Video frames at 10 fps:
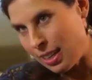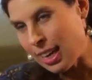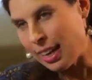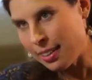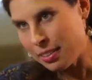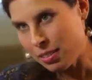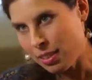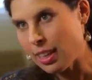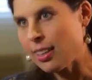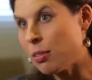gathers
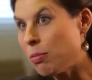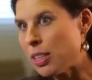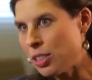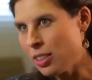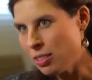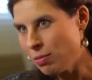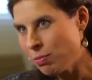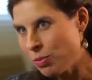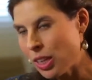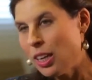together Russia,
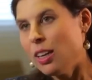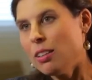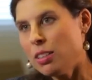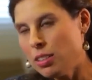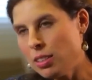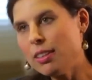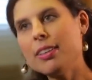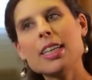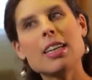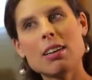the
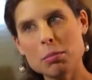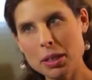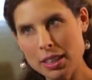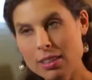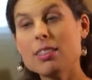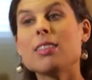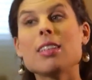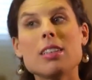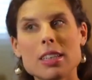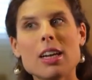Syrian army
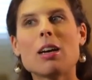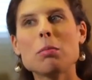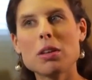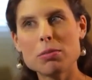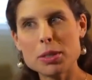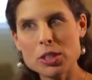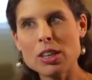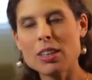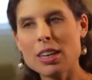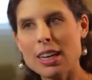of
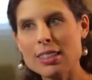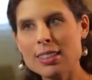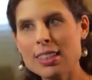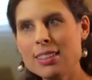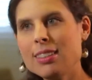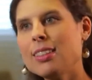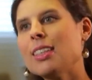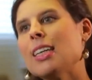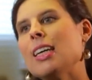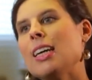Bashar al-Assad,
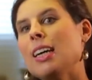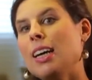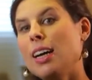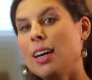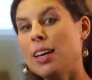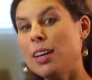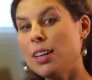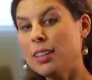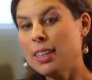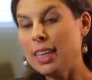
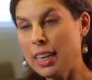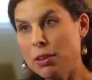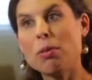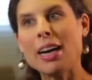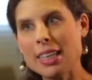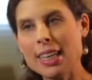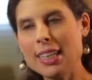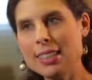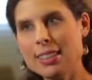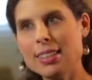the
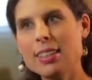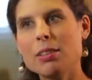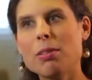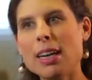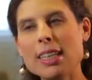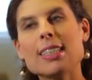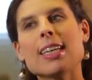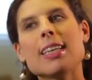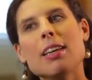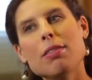Iraqis
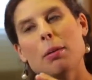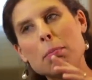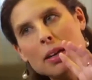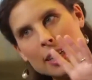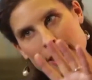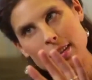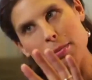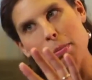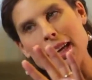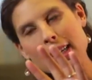are giving political
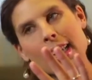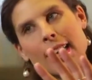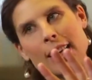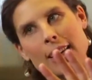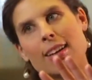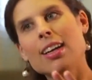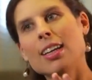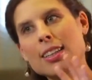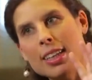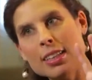backing.
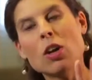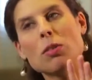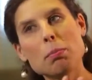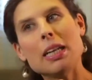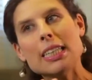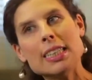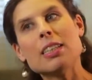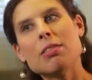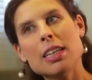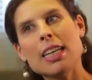They're not
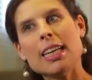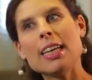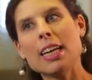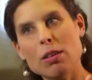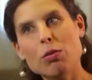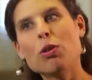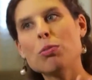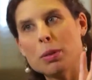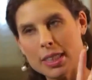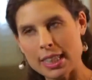militarily
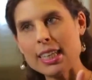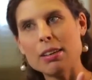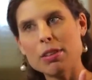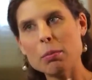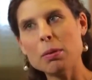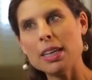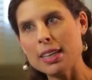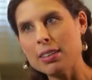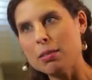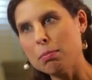involved, but they're giving
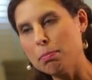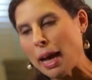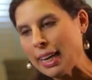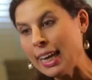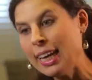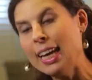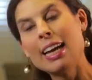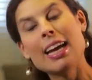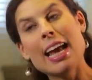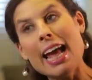political backing.
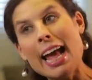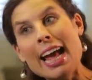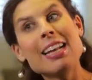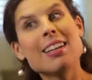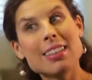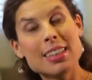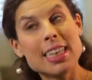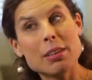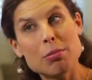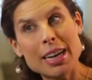And
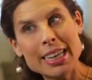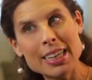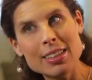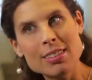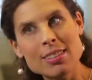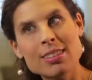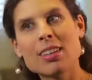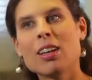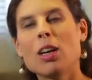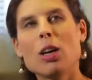the Iranians,
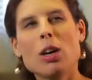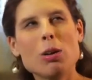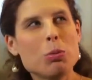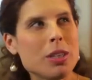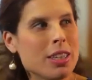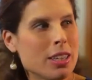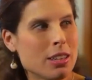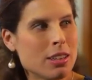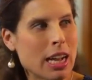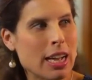
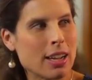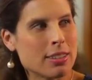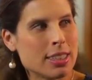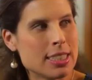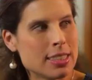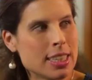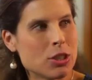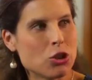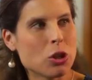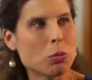at this
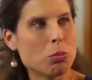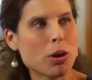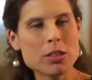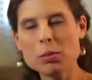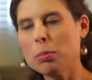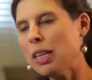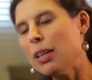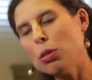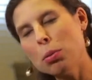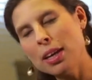stage, there are approximately
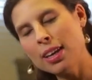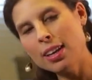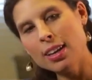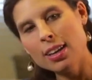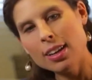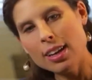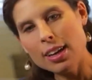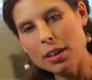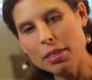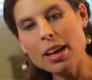
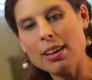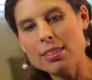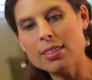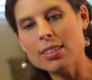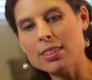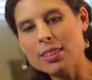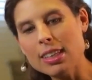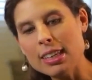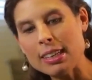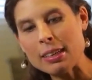3,000
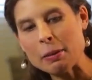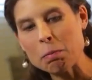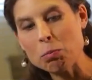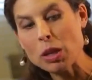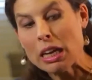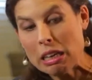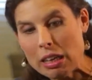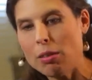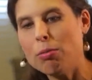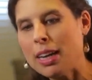
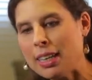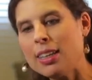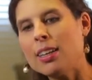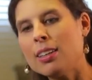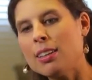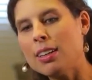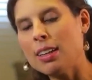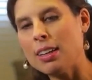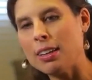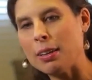
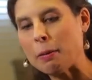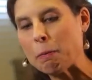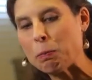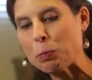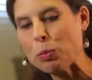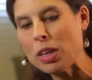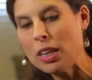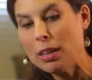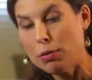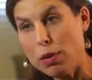Iranian
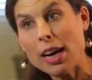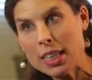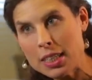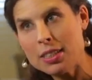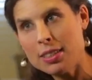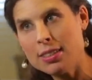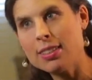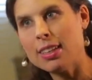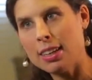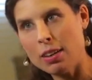
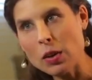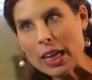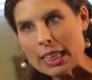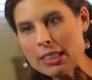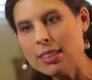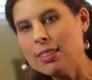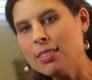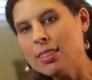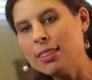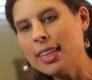fighters located in
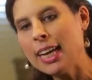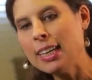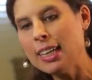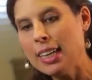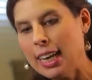Syria,